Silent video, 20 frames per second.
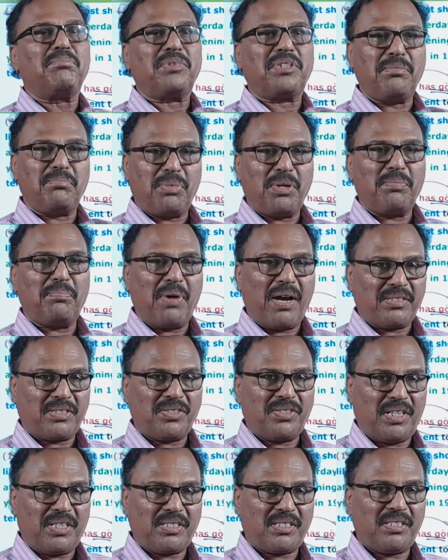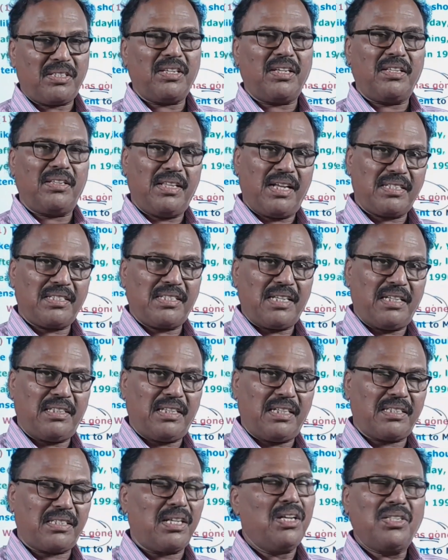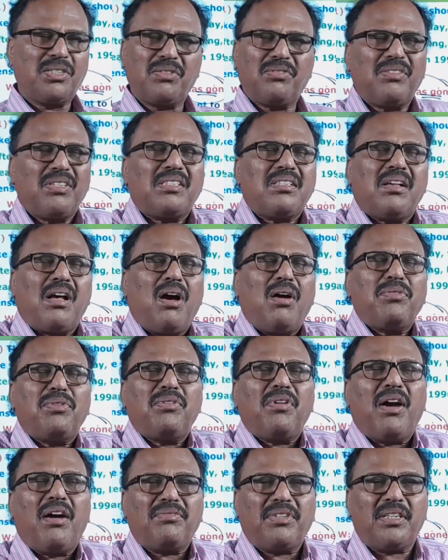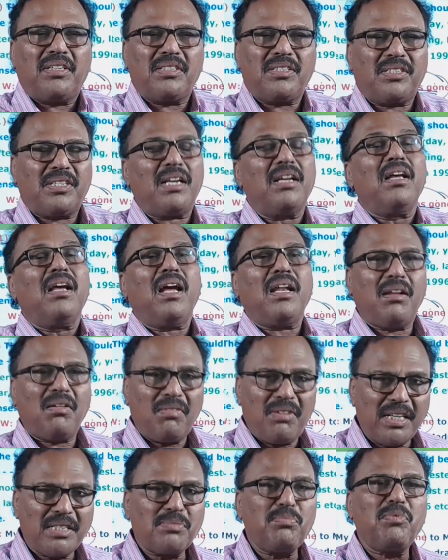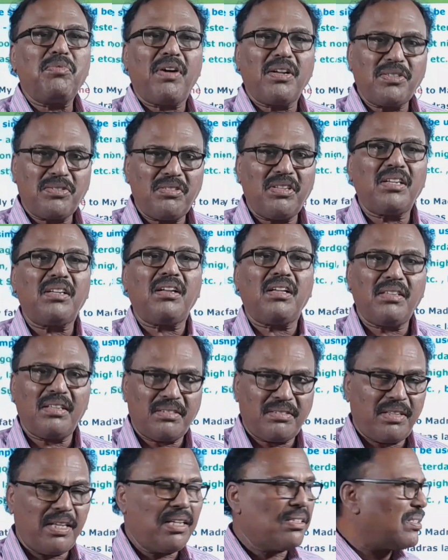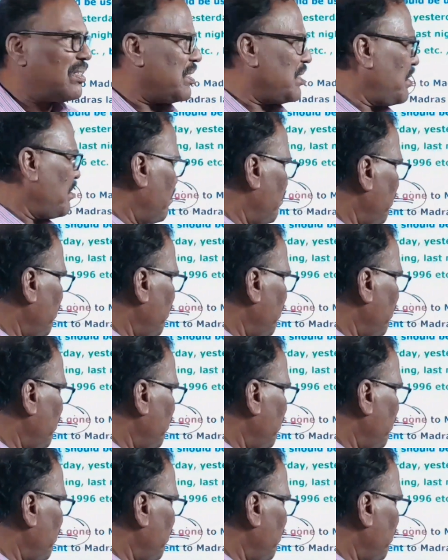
simple past tense in that sentence. So this is how you have to understand. And now let's move on to learn other things.